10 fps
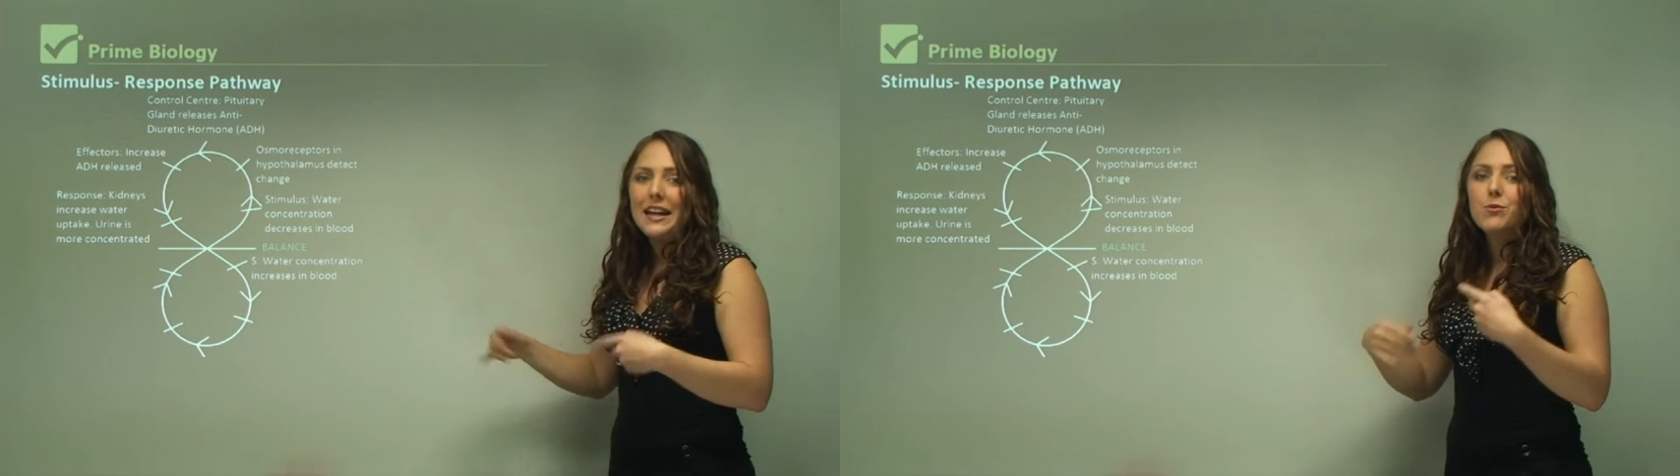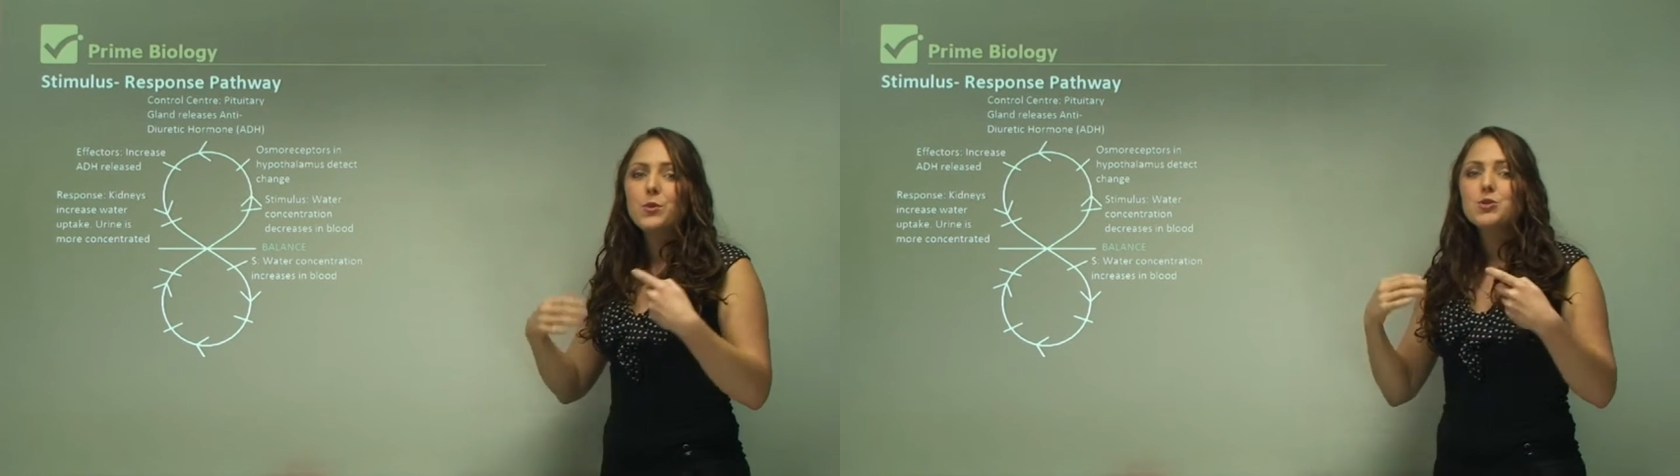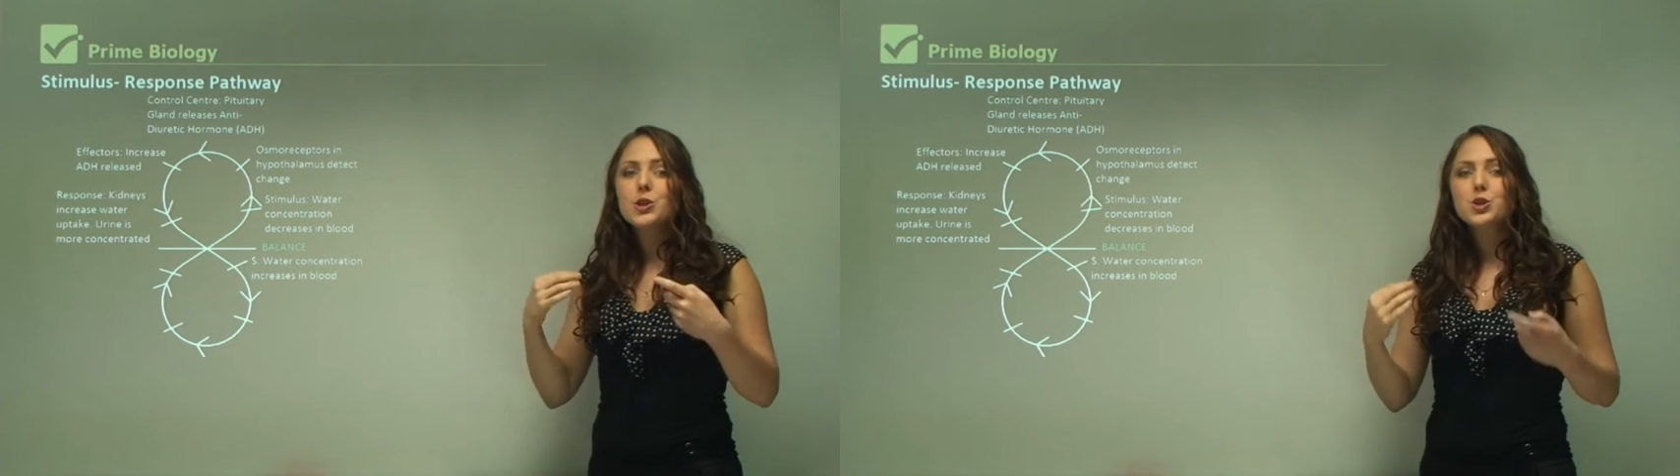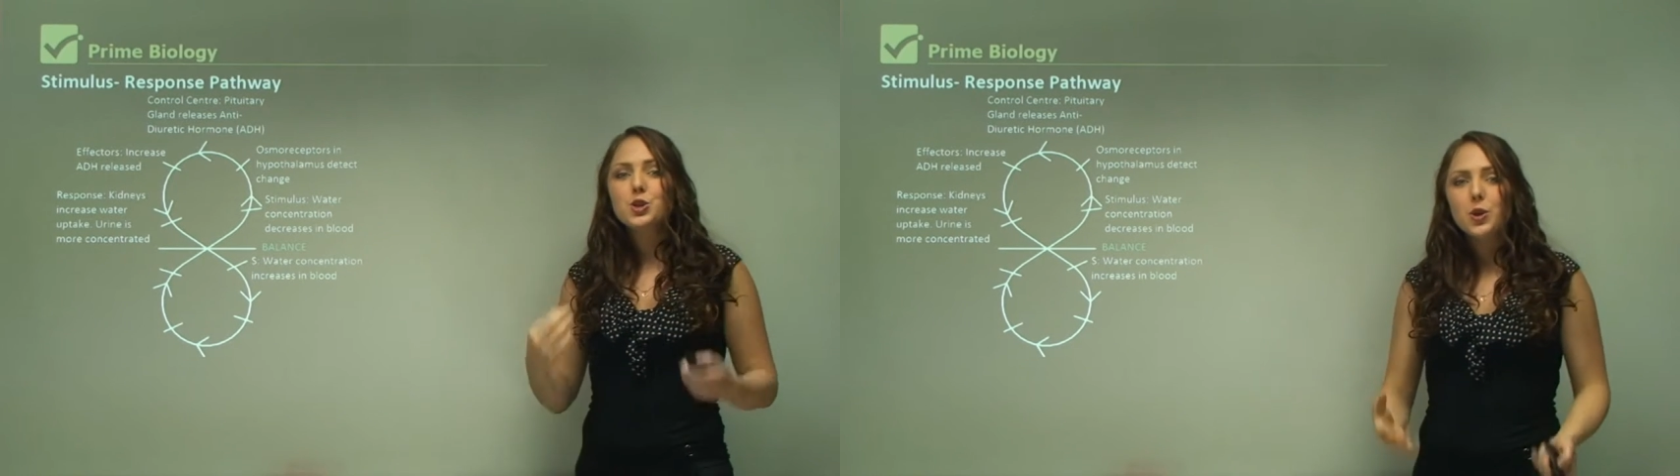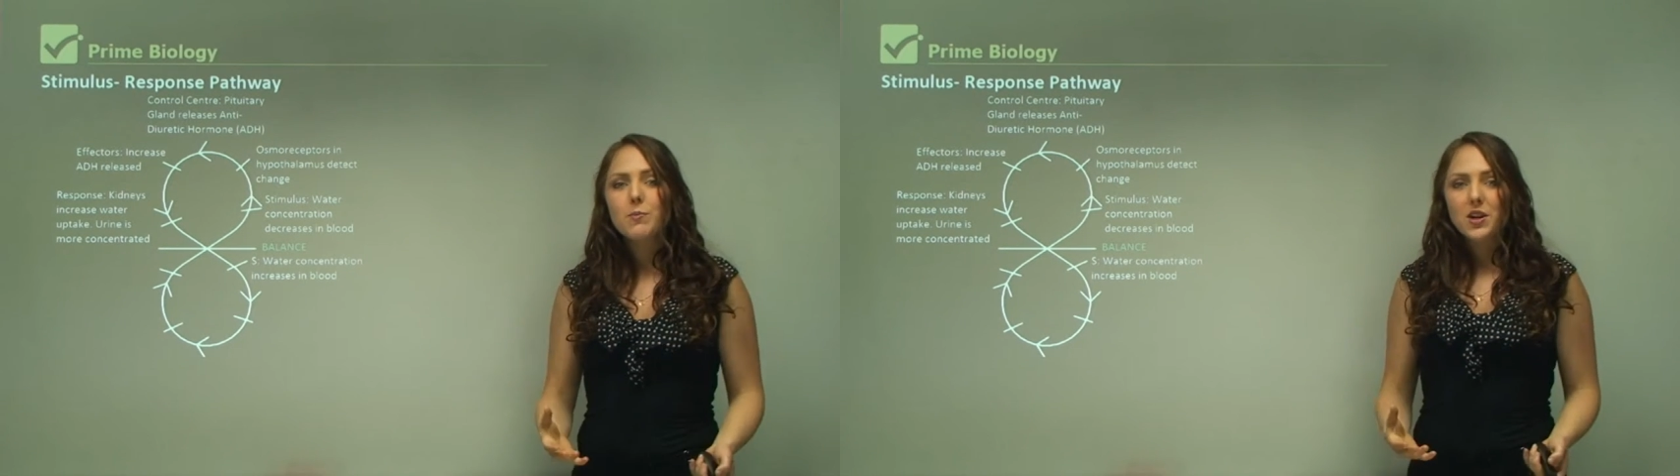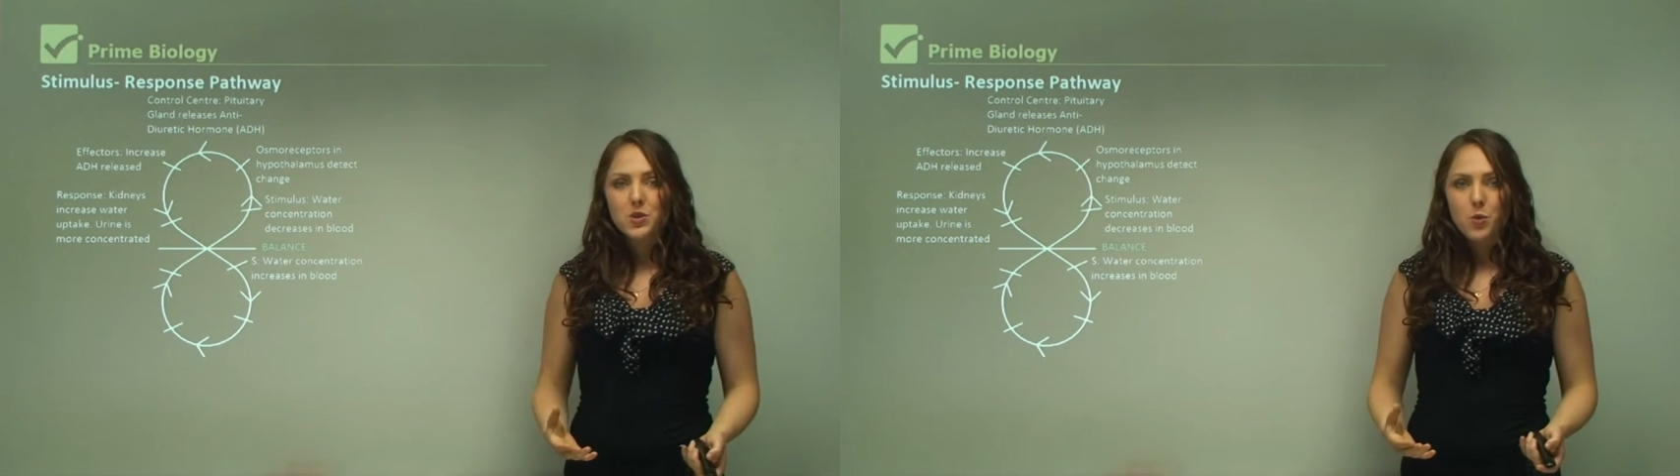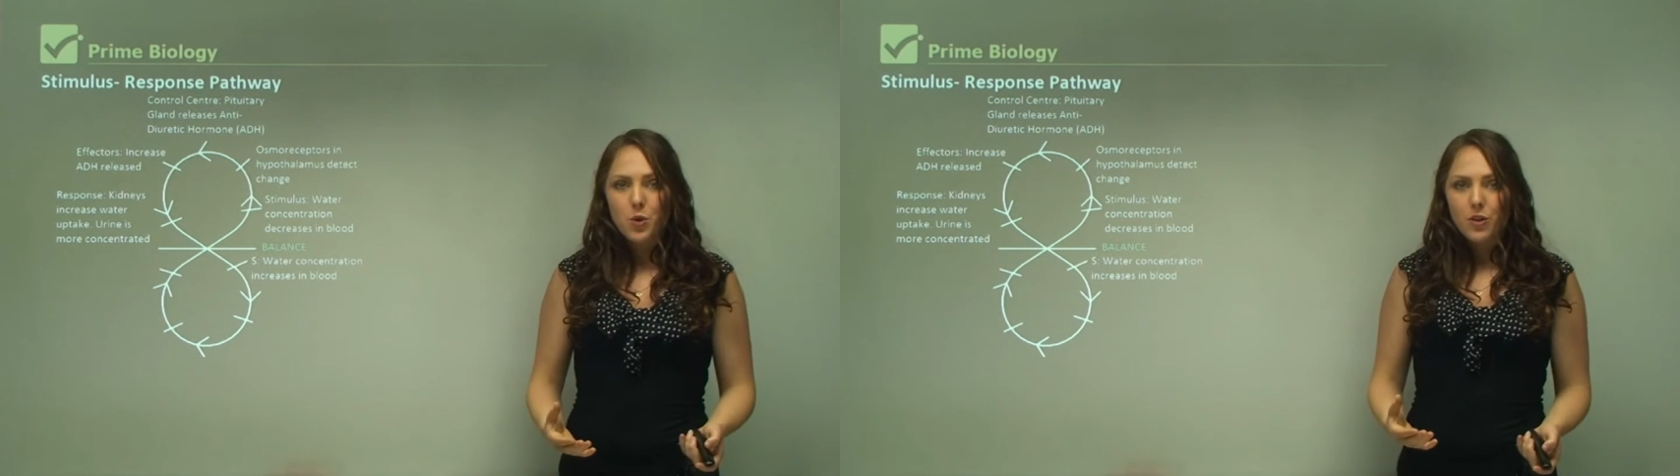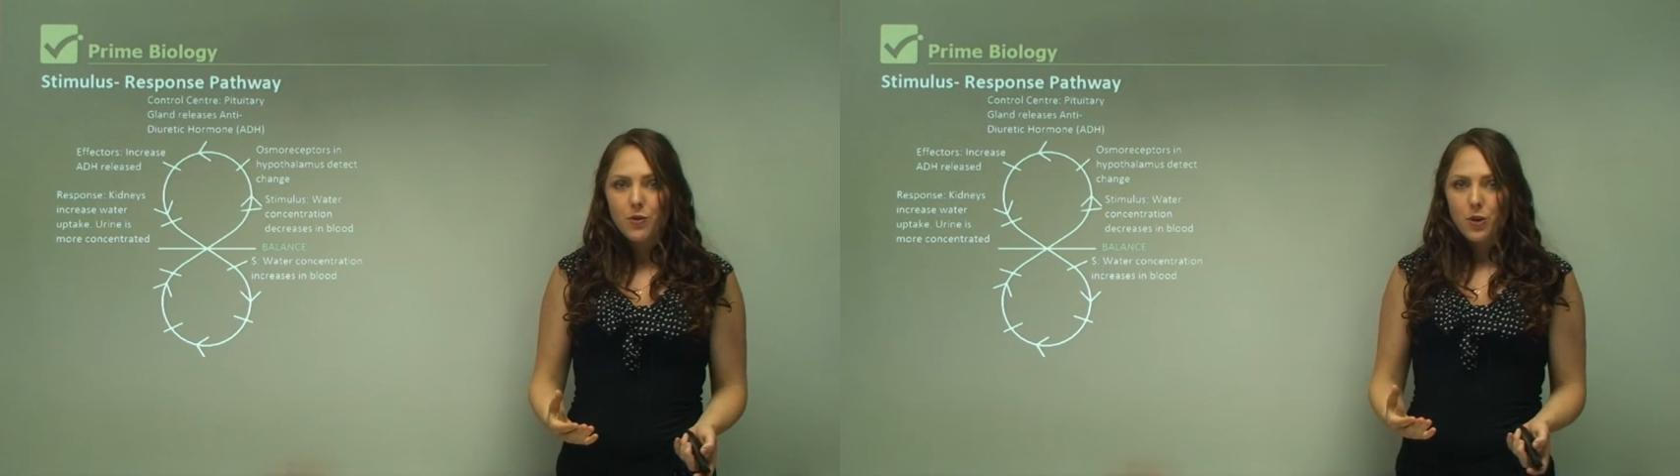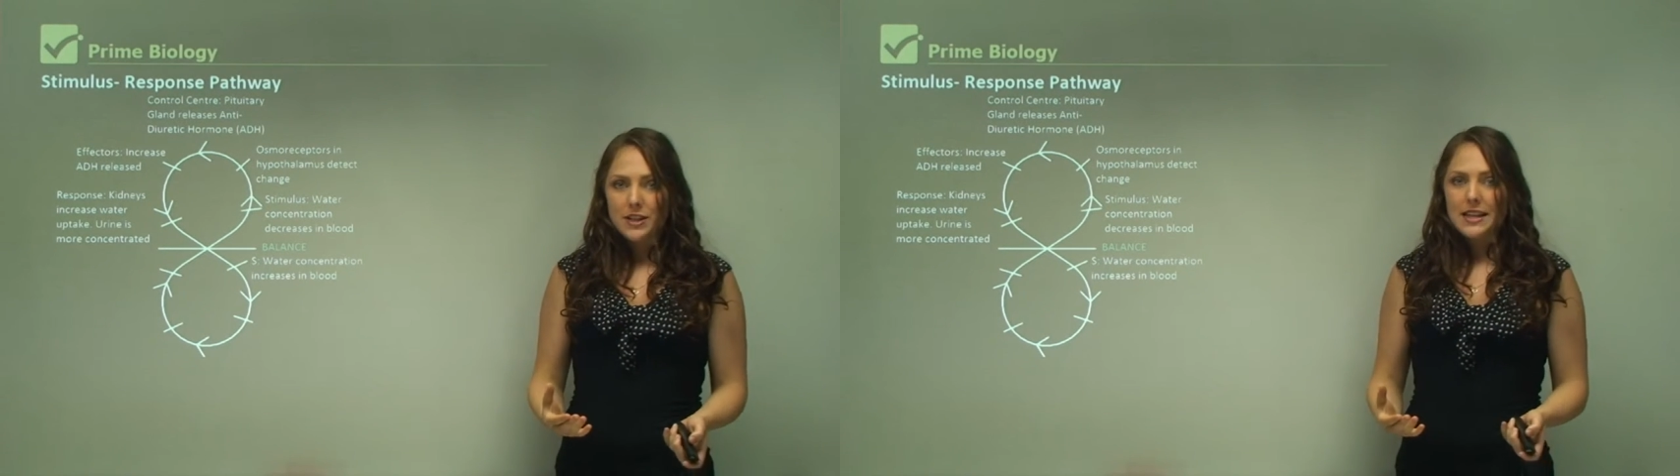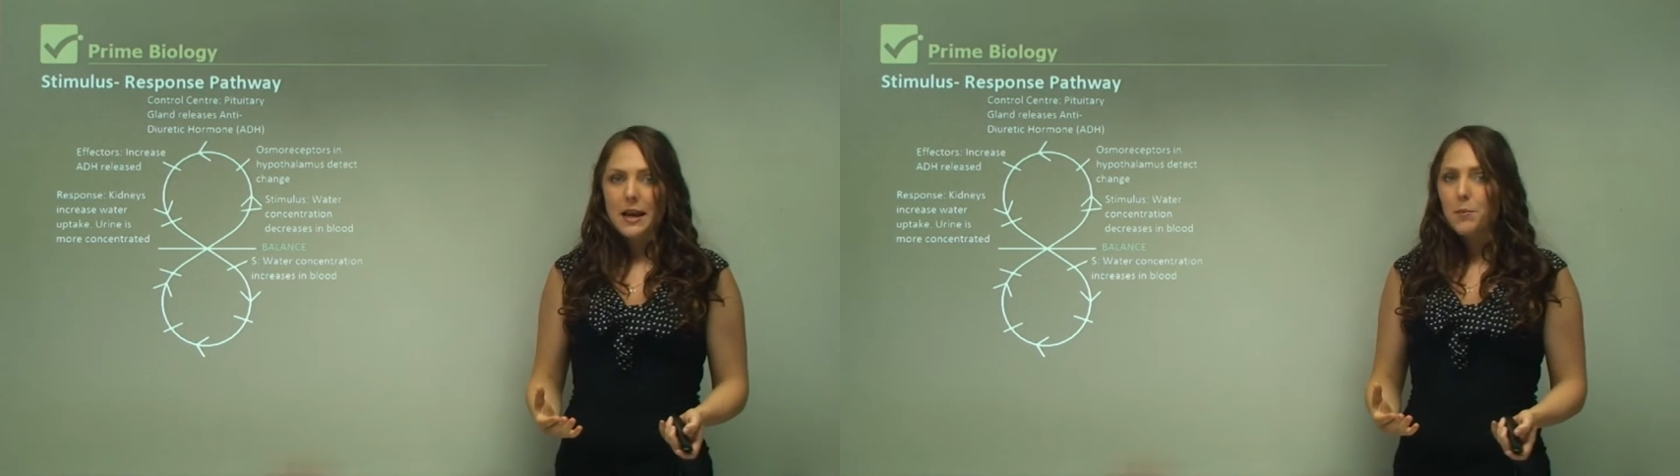if we drink too much water, for
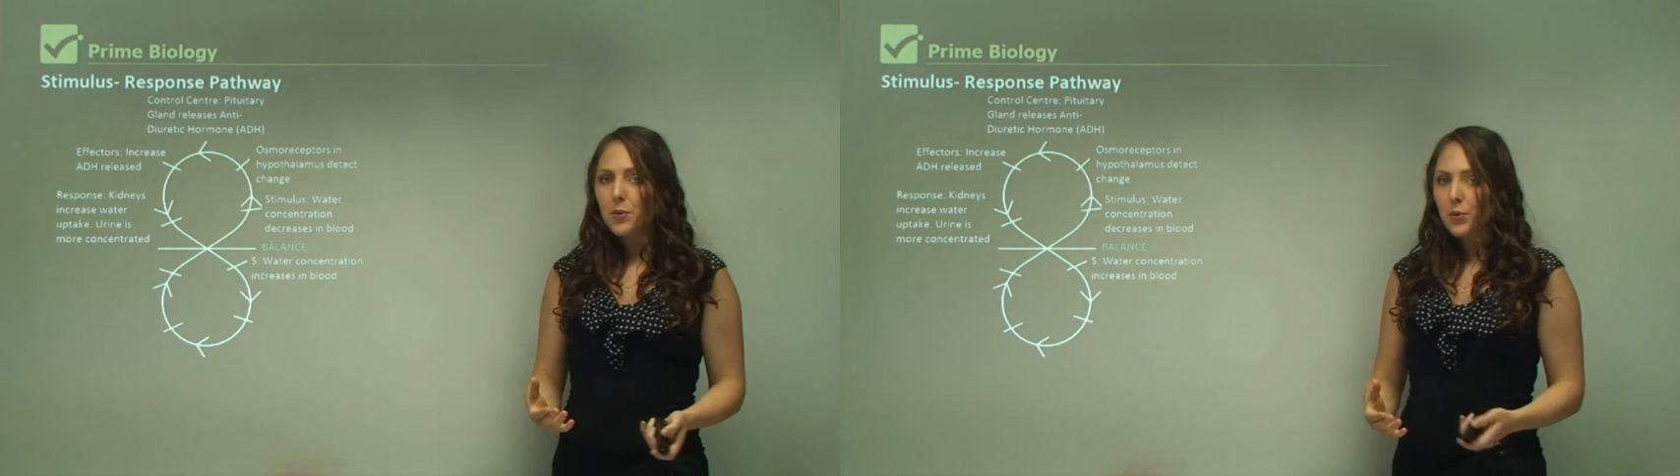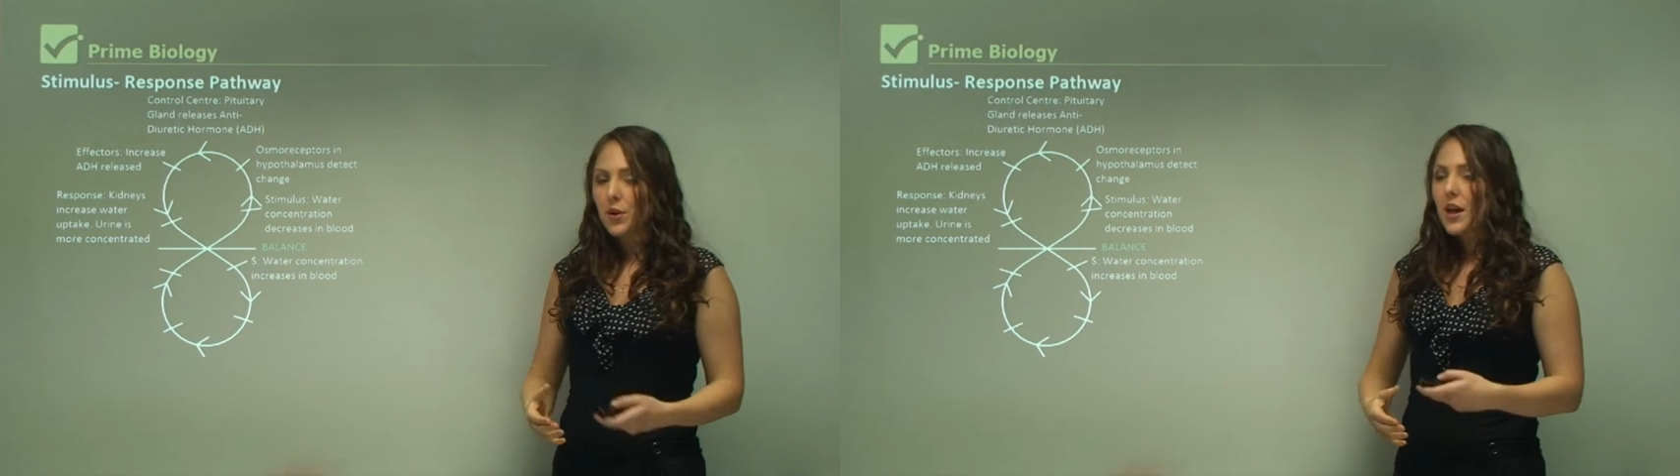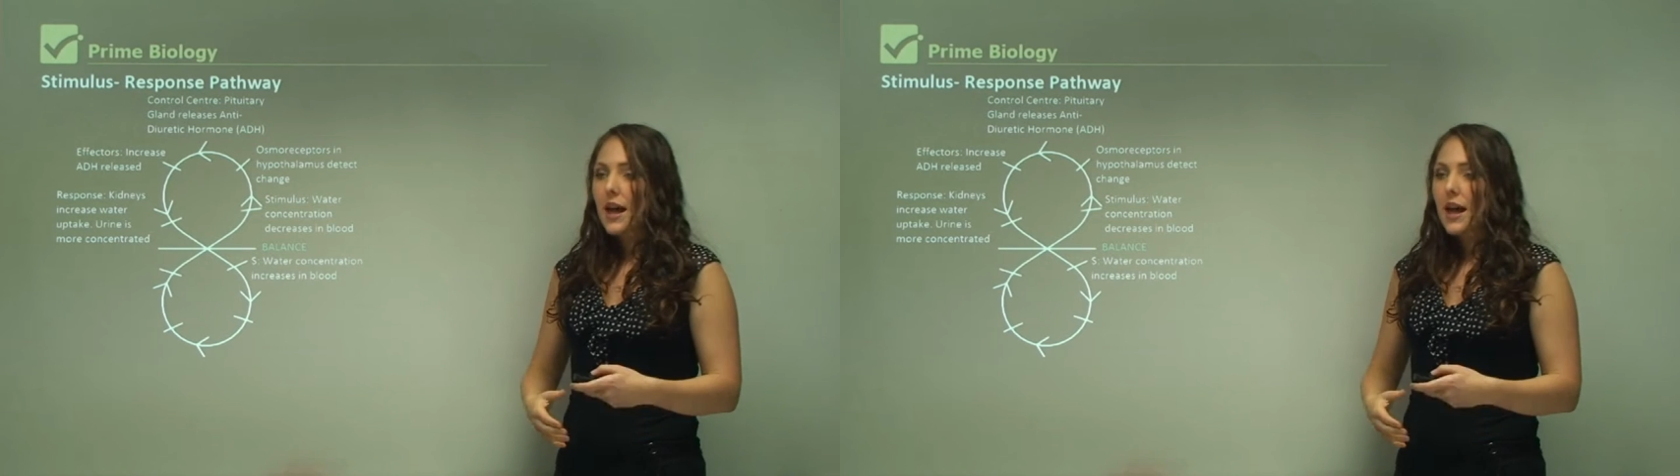example,